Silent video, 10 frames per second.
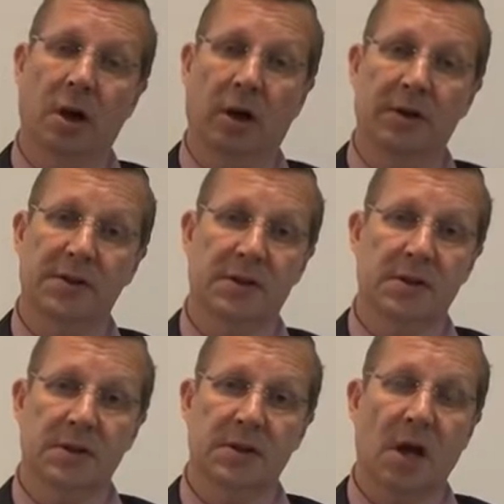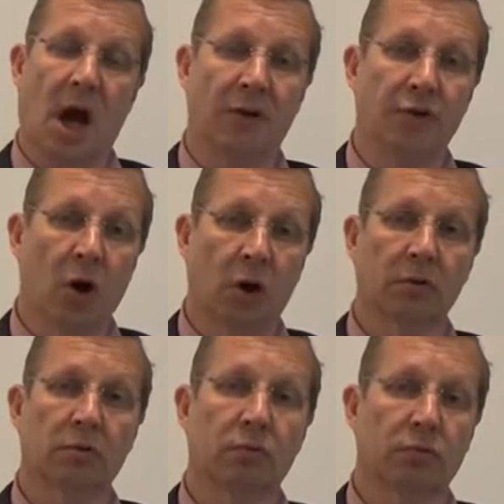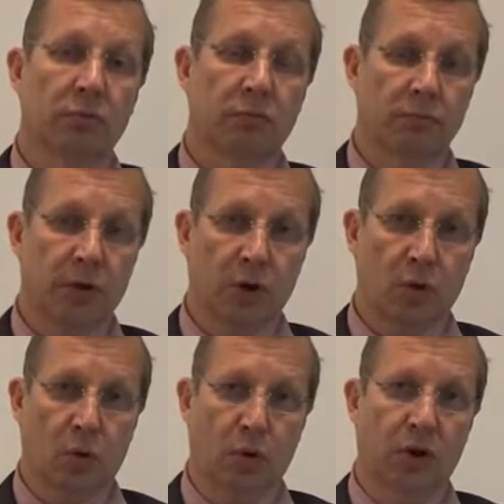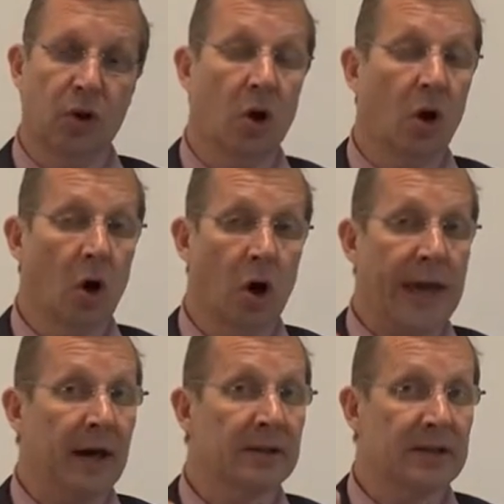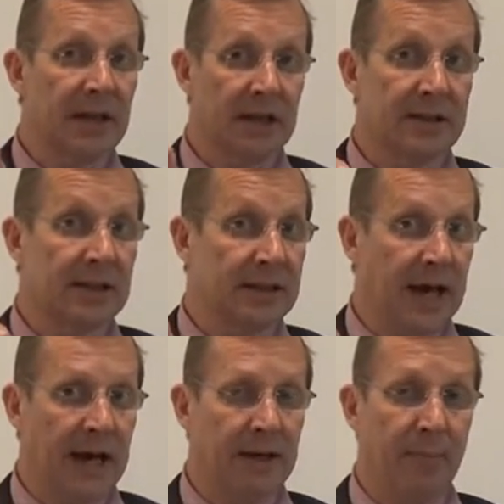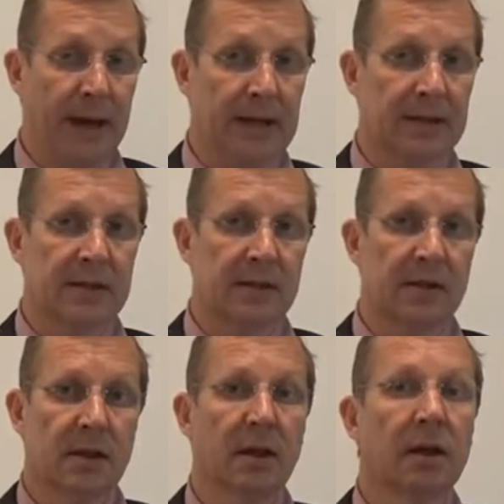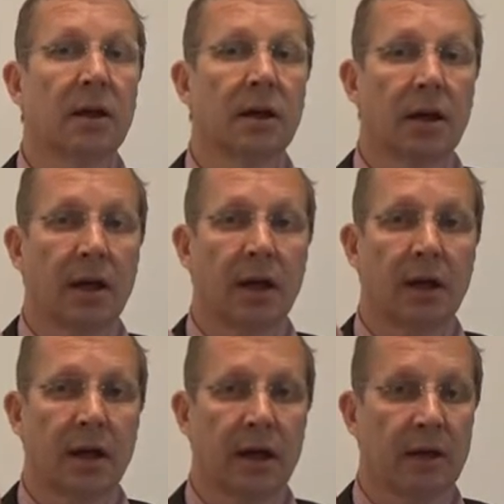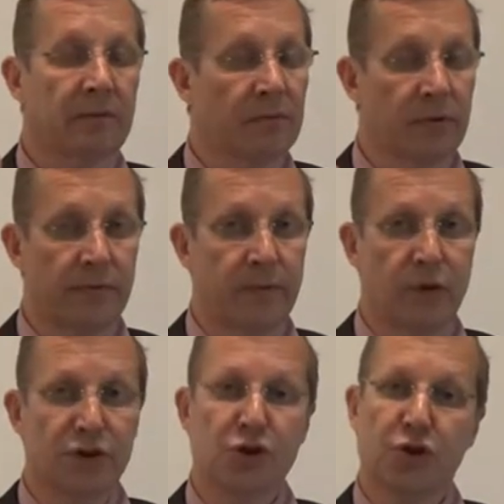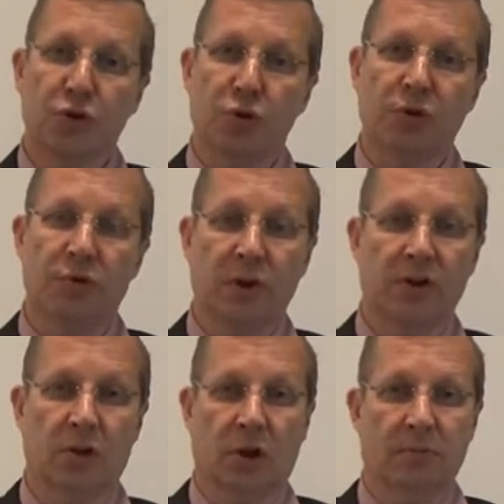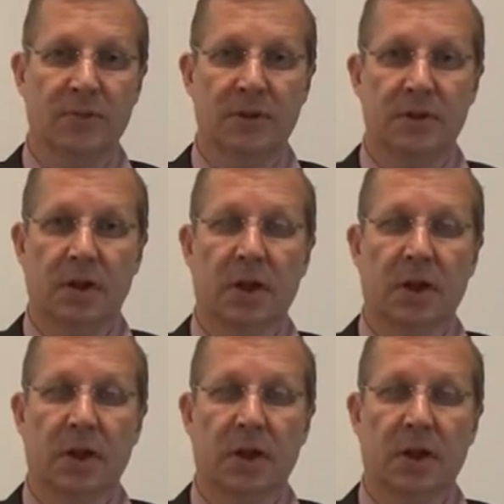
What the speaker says: notices are not recorded on our tenancy database for the first 2 to 3 times.